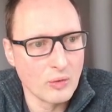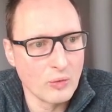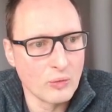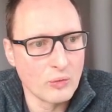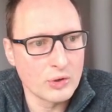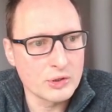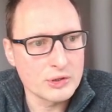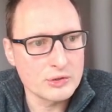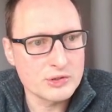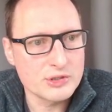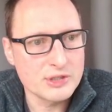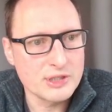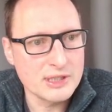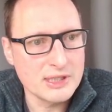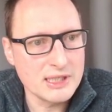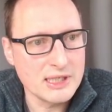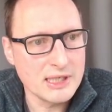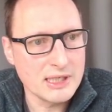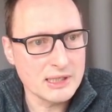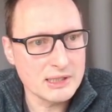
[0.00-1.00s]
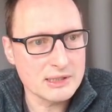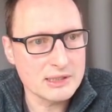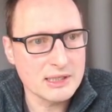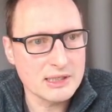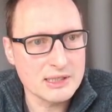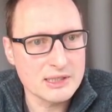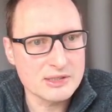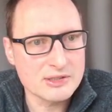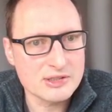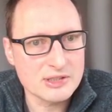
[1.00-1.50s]
What you see here
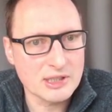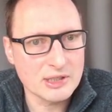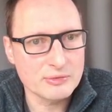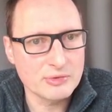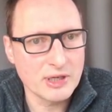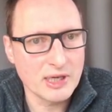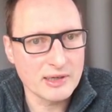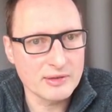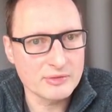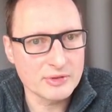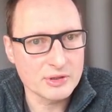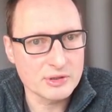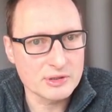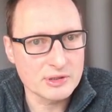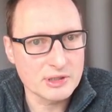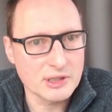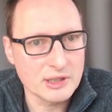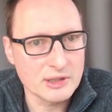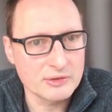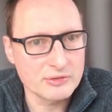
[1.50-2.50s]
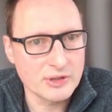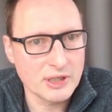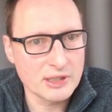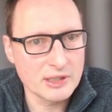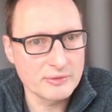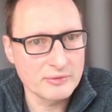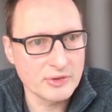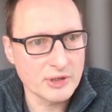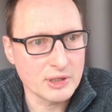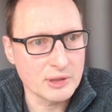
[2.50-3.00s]
is that we have a
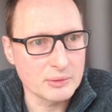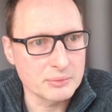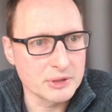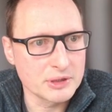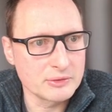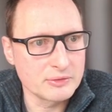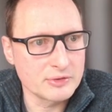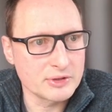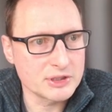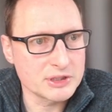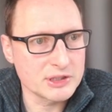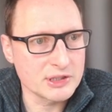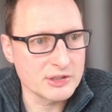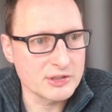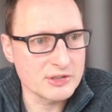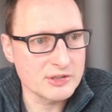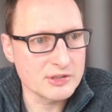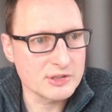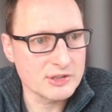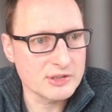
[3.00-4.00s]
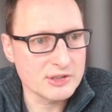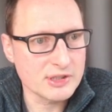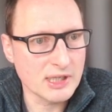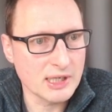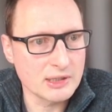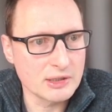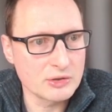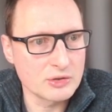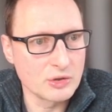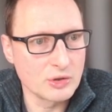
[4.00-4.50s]
random variable, which is
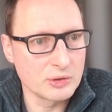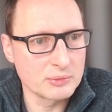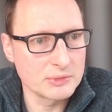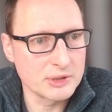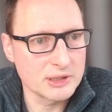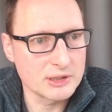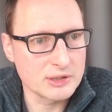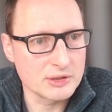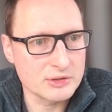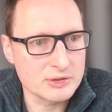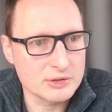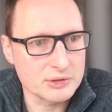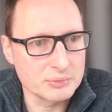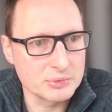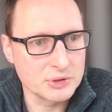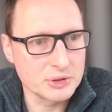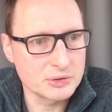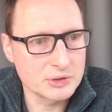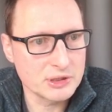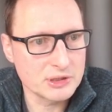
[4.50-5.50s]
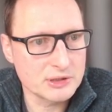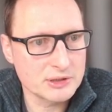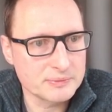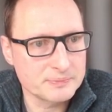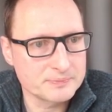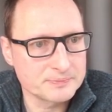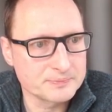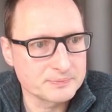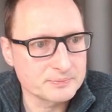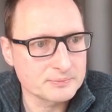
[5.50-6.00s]
standard normally distributed.
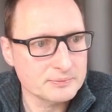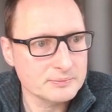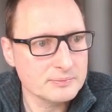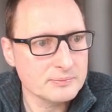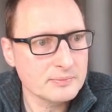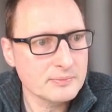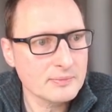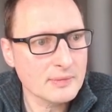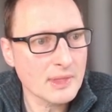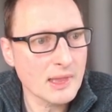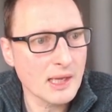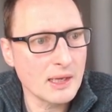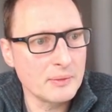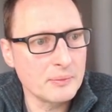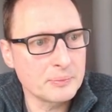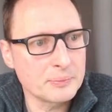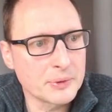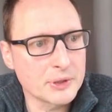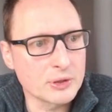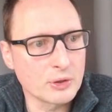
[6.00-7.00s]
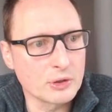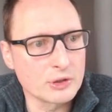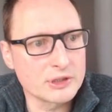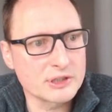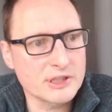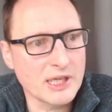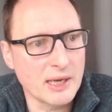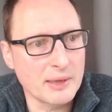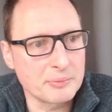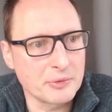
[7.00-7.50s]
But all the
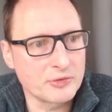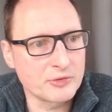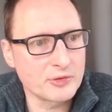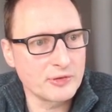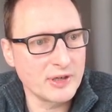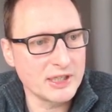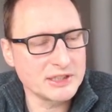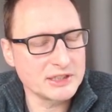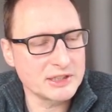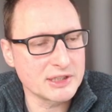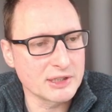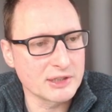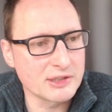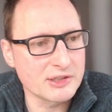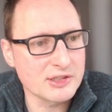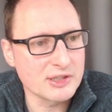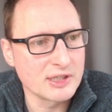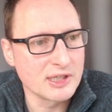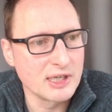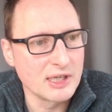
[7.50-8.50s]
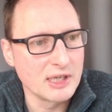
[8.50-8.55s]
type of questions